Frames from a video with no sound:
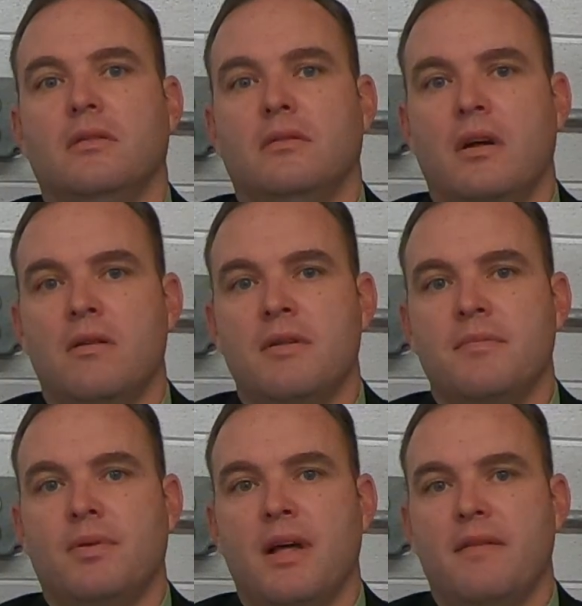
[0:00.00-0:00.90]

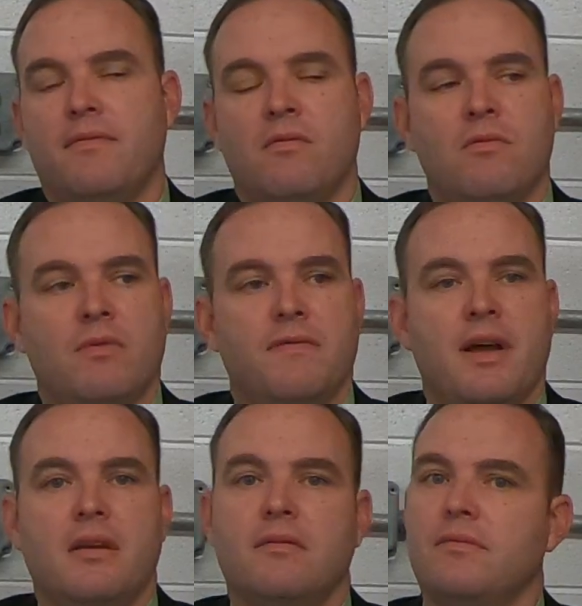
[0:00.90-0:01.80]
learning platform. We've
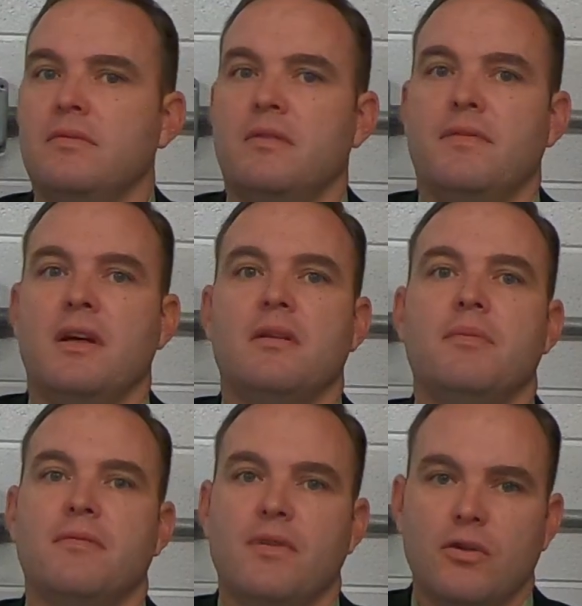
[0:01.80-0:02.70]
had to develop
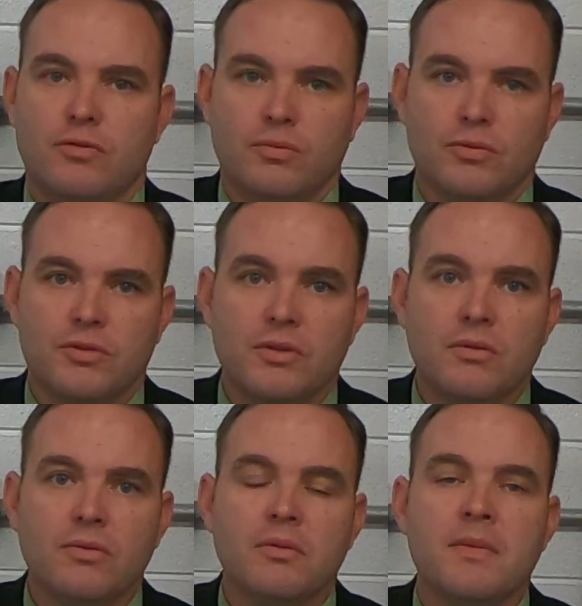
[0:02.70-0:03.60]
a virtual
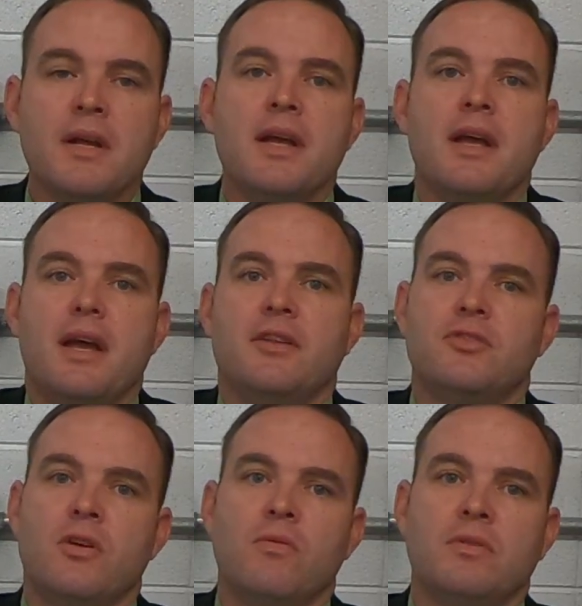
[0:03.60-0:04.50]
school. And
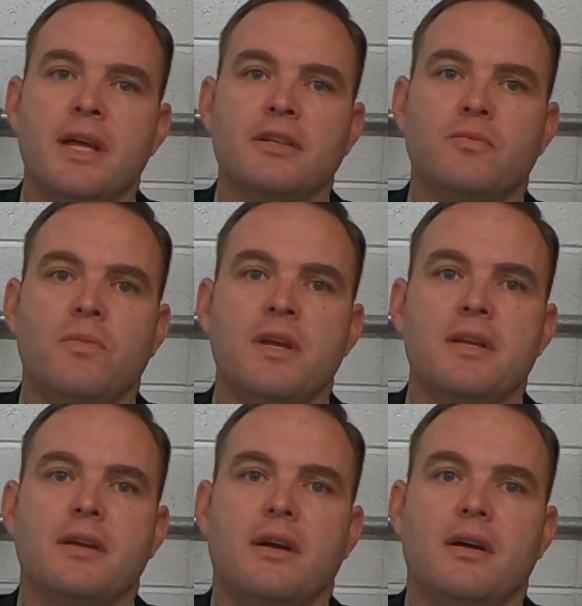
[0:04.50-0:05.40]
so next
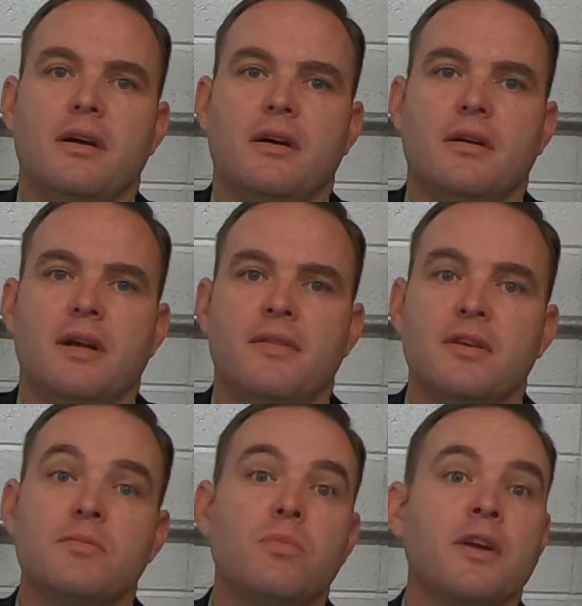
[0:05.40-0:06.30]
week, and
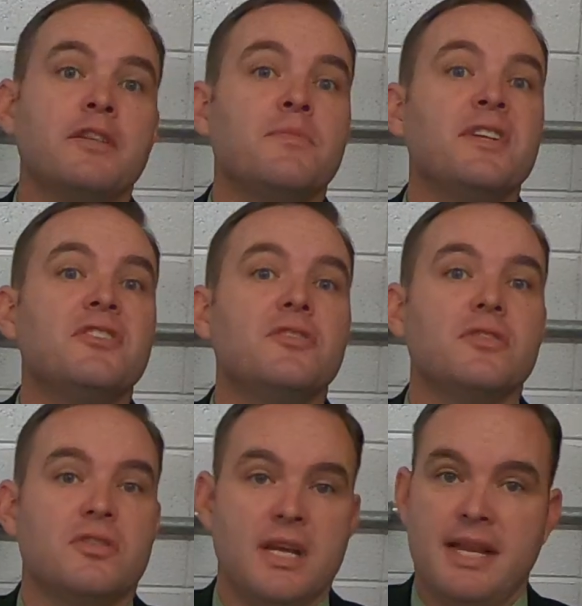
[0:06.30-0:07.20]
this brings me to the
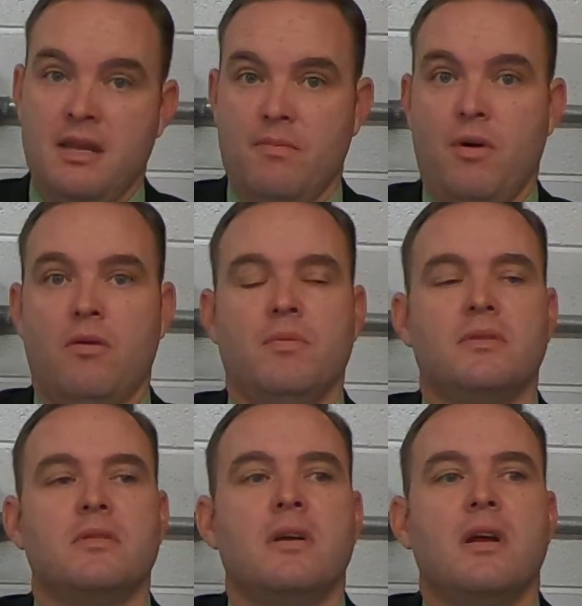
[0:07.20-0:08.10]
second
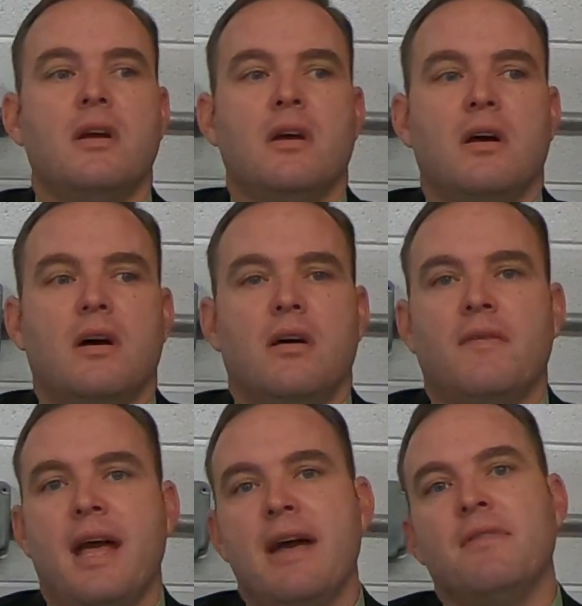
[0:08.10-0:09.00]
purpose
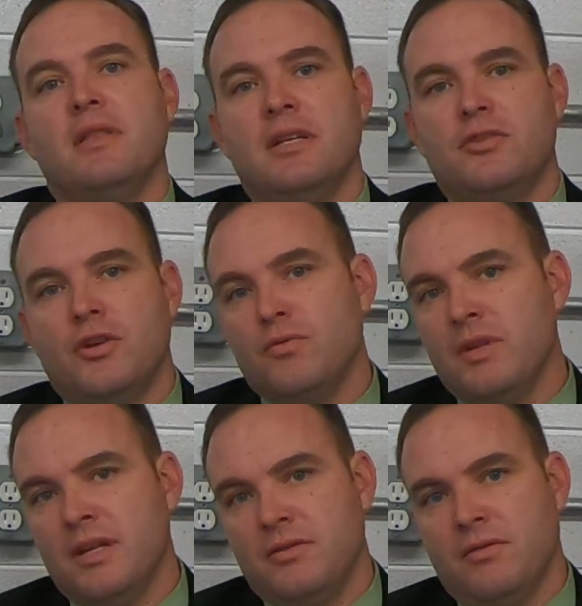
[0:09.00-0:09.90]
of having these two
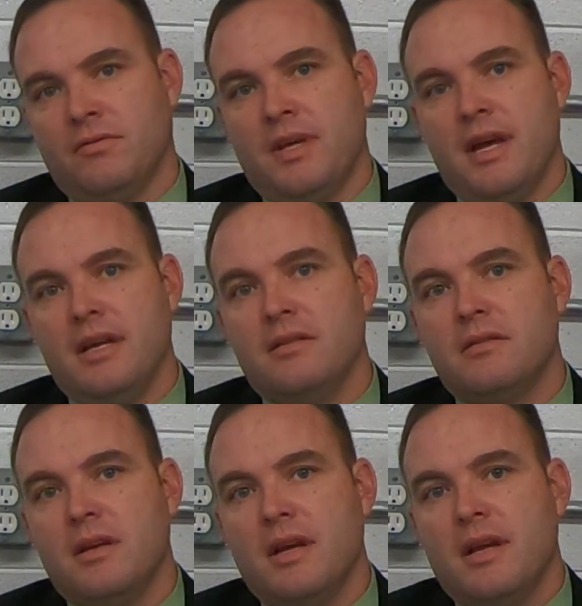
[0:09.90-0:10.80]
digital days,
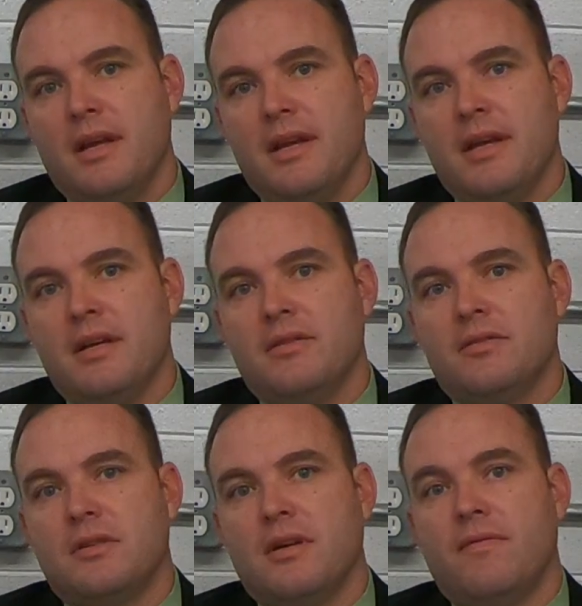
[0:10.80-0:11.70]

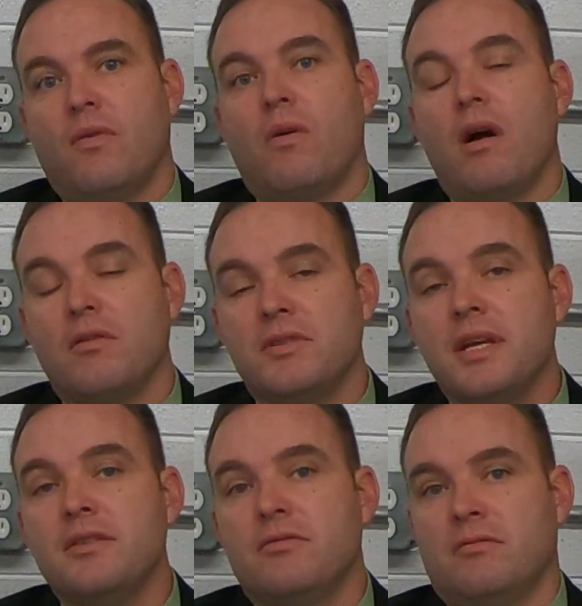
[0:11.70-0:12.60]
is for our
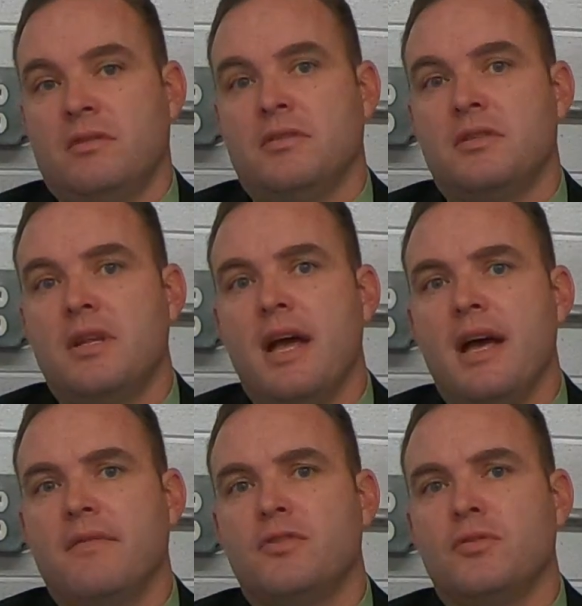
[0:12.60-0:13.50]
teachers and
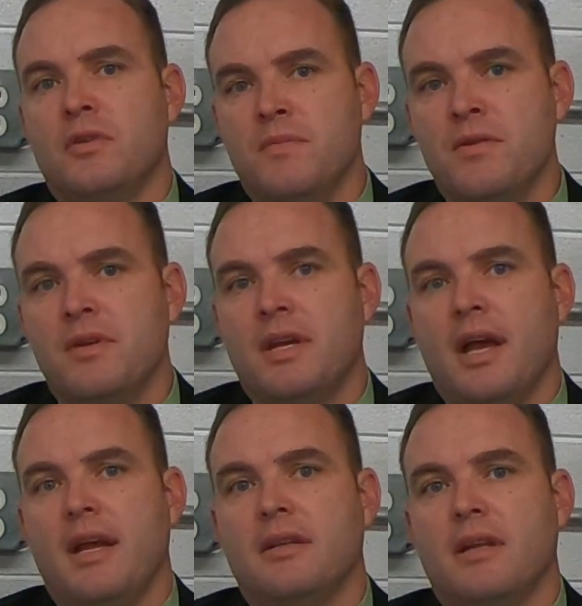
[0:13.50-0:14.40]
staff to
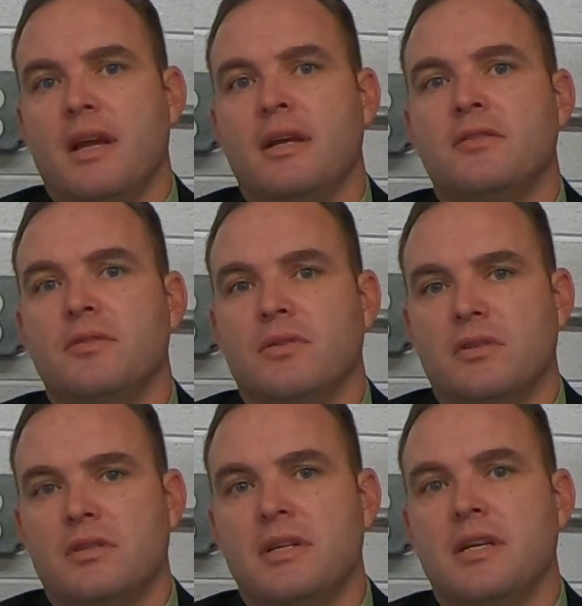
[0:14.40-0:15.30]
communicate and to
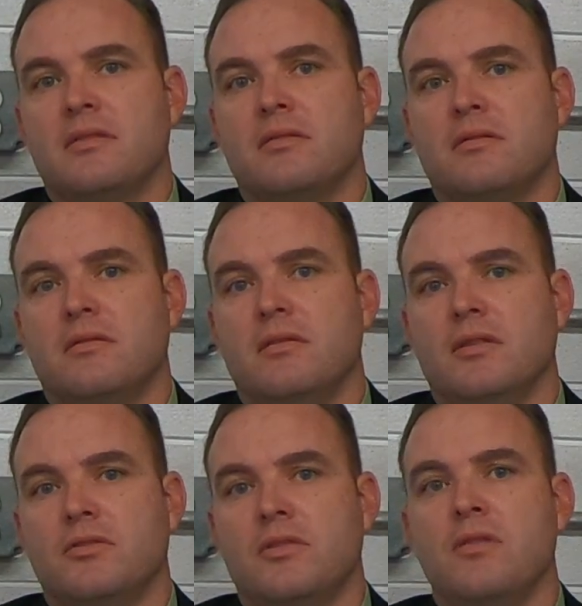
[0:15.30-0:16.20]
assist
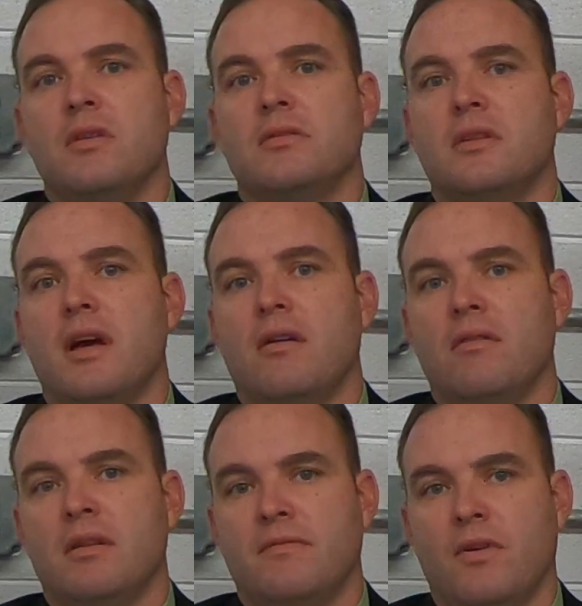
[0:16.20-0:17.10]
the students that
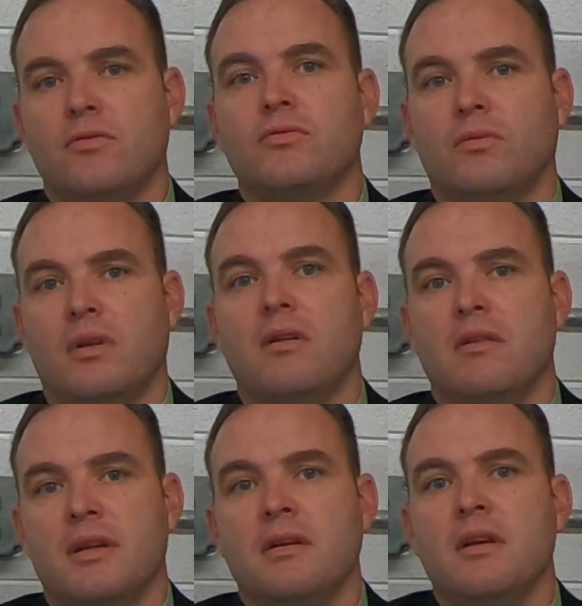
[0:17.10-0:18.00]
are in virtual
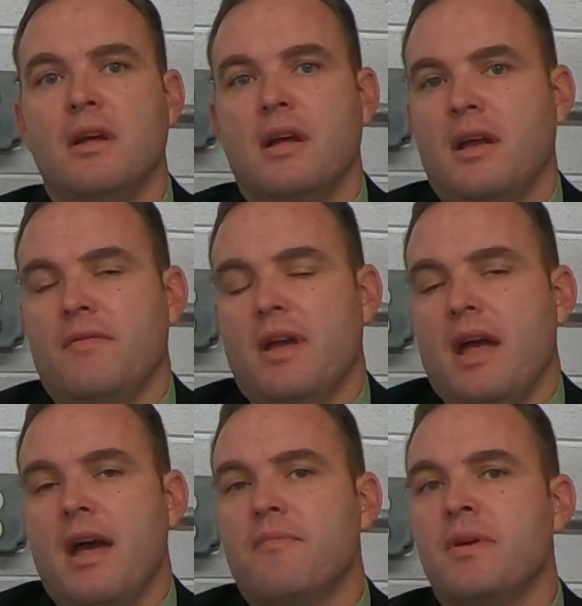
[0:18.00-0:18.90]
learning, and they
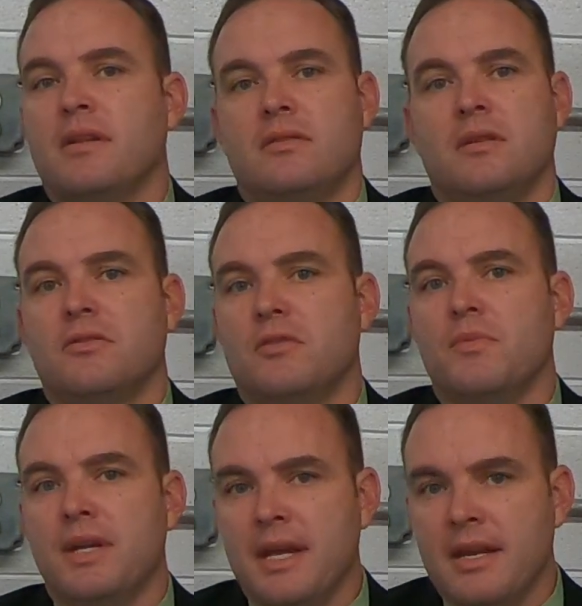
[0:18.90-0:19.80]
have been since the
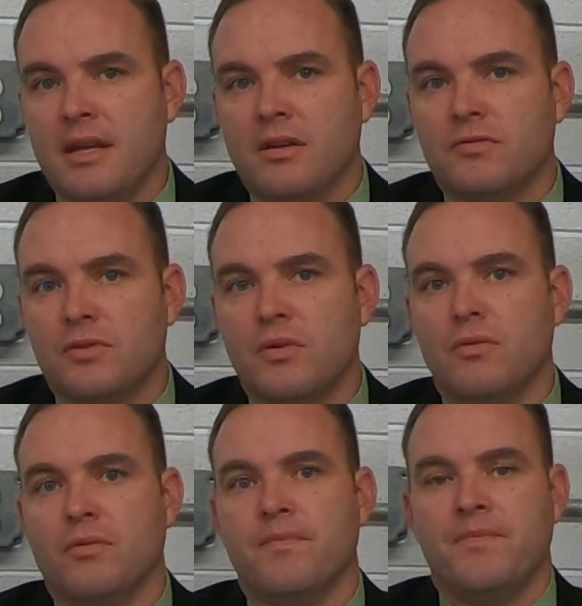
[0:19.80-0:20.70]
beginning of
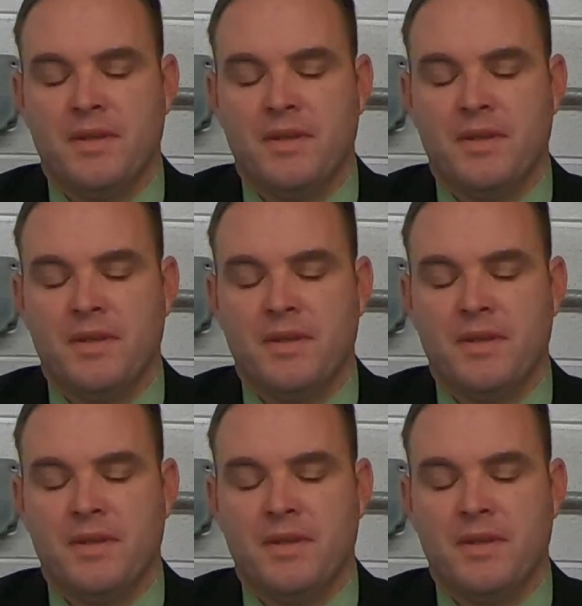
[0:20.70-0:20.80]
school.